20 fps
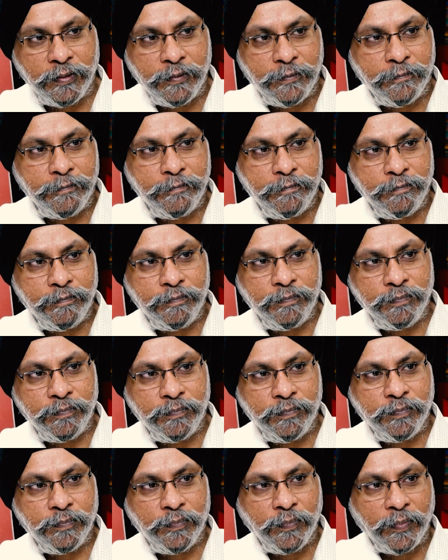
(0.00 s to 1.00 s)
not only
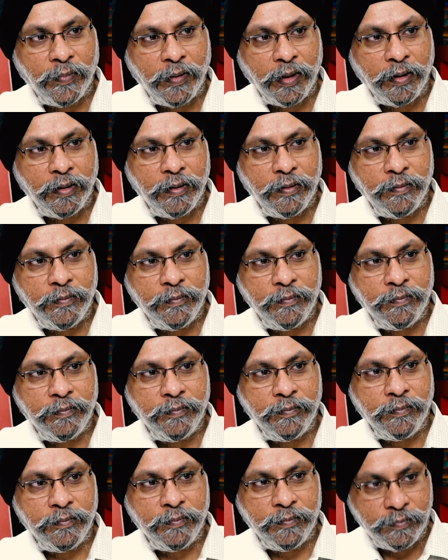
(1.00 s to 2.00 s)
for economic
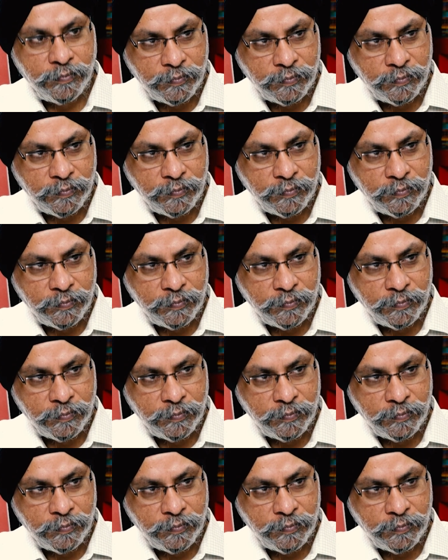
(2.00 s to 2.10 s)
reasons.